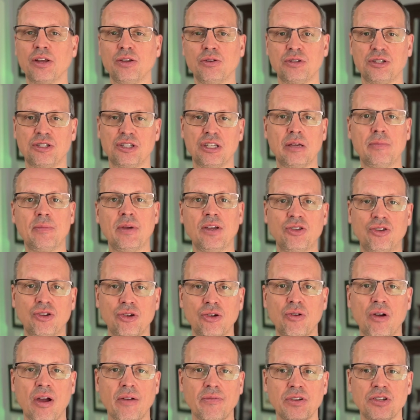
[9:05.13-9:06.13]
you see me
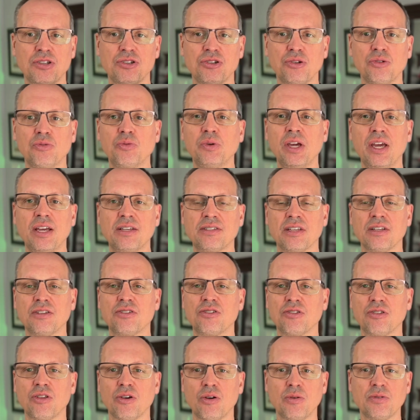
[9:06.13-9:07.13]
do every 2 weeks
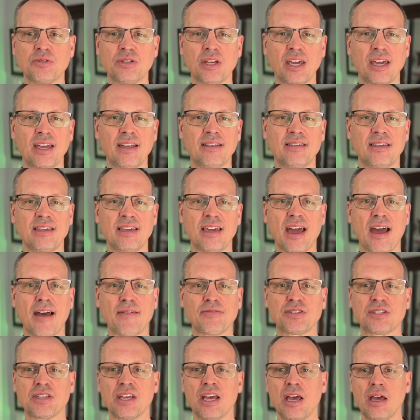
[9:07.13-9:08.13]
into those
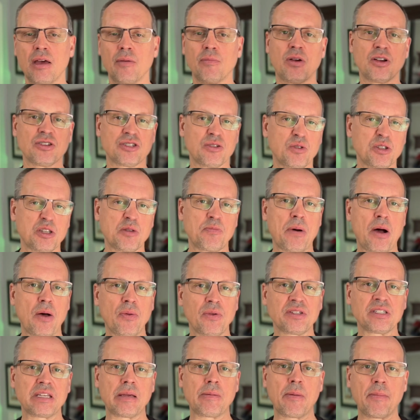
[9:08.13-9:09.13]
ETFs, because it was about the
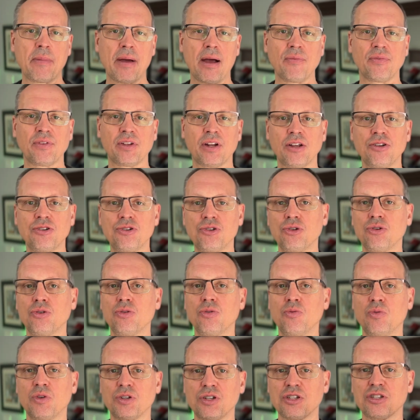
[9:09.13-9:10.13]
same amount that I do,
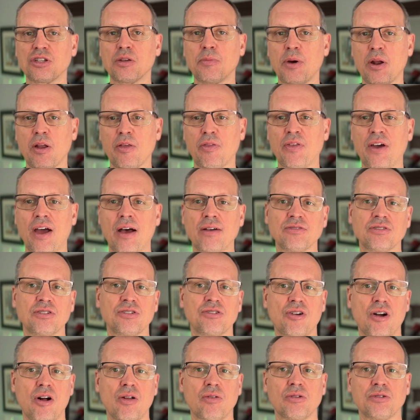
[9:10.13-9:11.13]
which is about
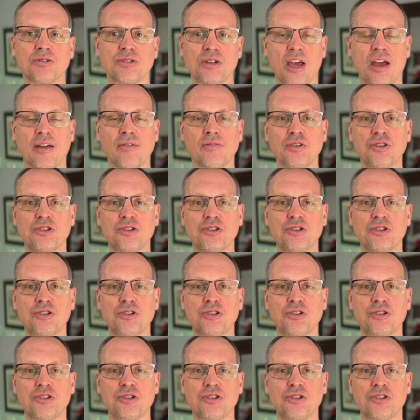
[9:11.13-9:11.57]
$1,000 every